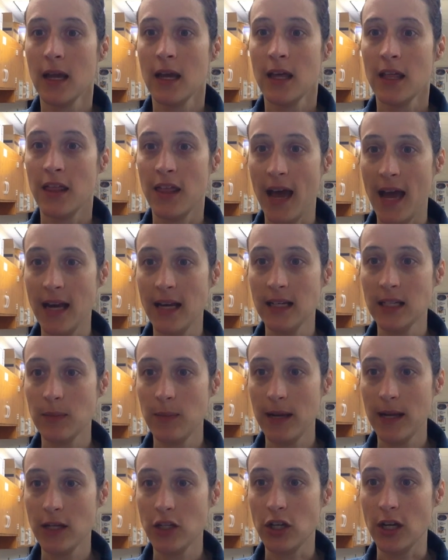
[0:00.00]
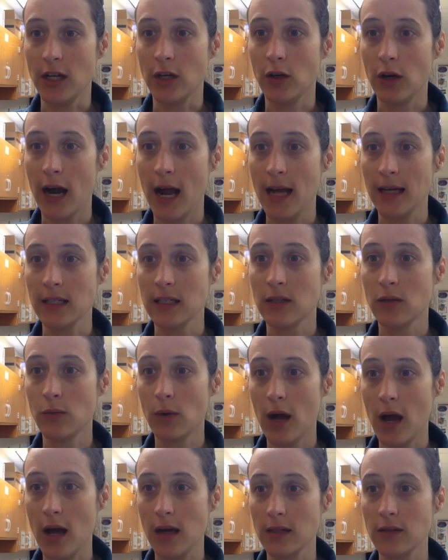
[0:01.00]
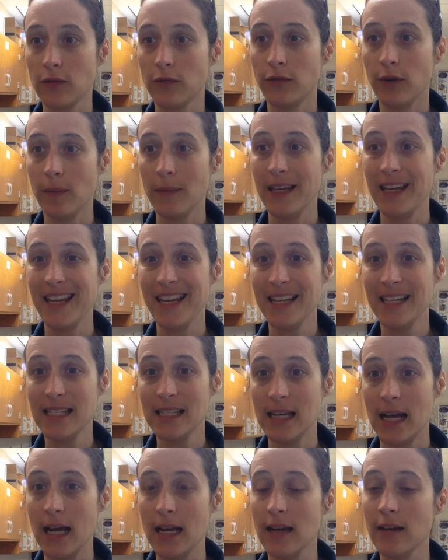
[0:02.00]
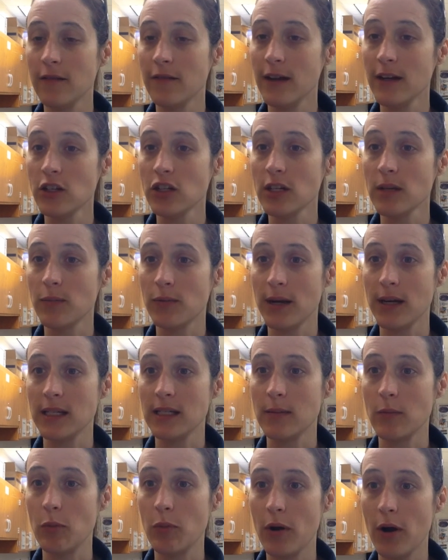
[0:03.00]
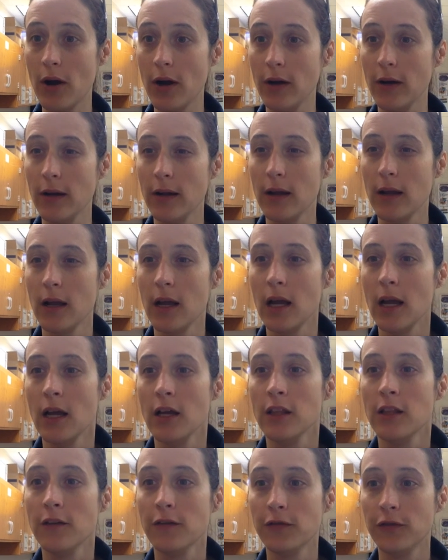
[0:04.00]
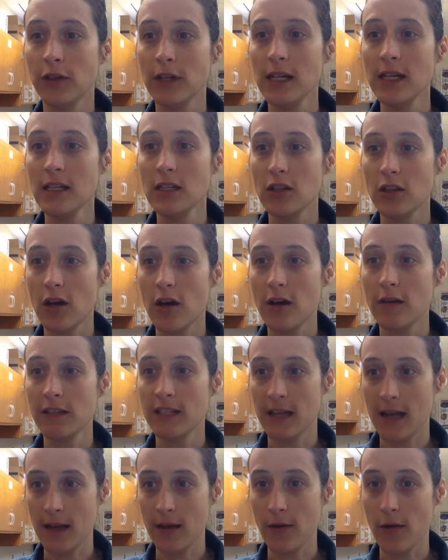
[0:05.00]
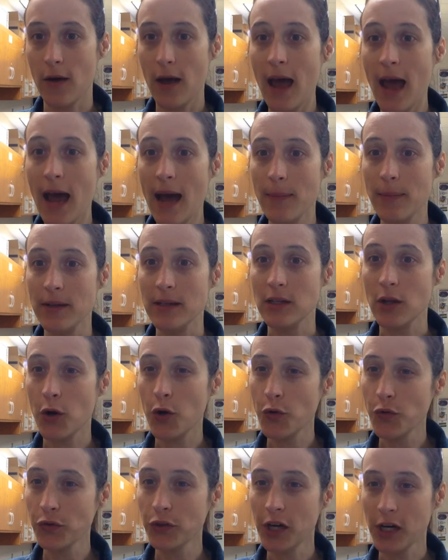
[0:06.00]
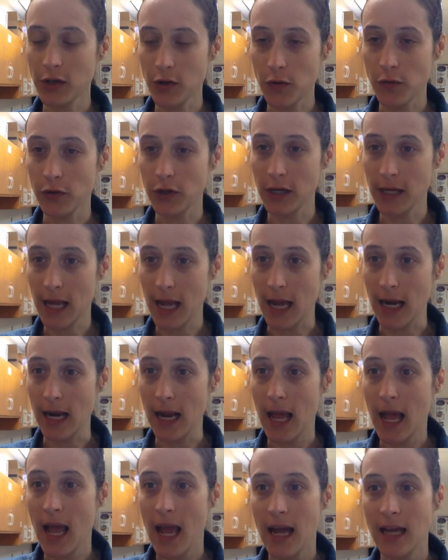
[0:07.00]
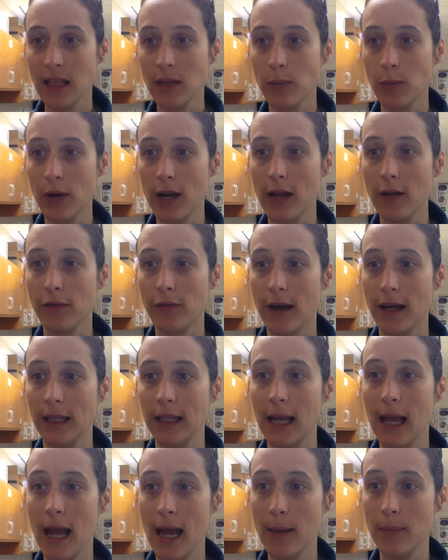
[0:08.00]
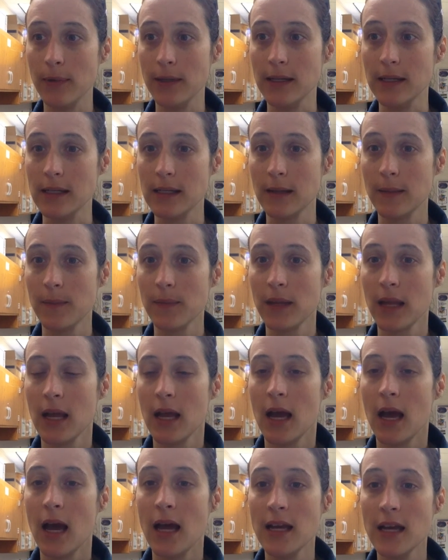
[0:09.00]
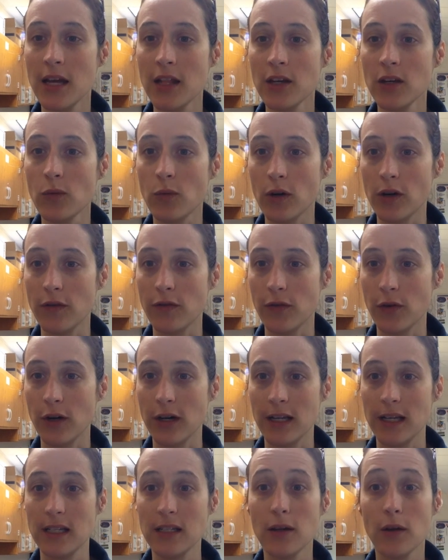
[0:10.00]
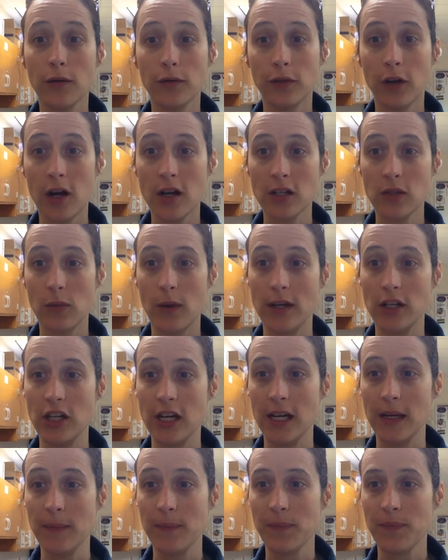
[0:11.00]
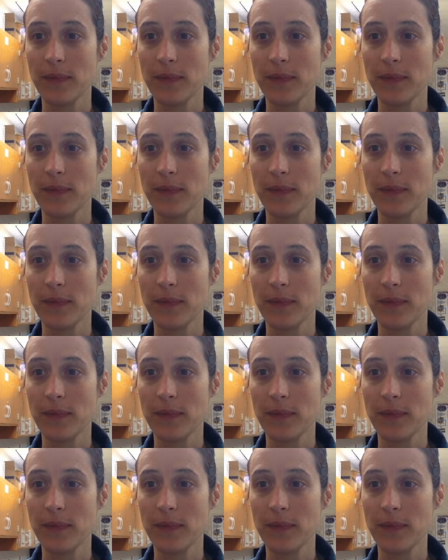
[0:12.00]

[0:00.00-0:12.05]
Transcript: That expansion cracks the rocks from the inside and eventually breaks them apart. The freeze-thaw cycle happens over and over again, and the break finally happens. Another word for it is frost wedging.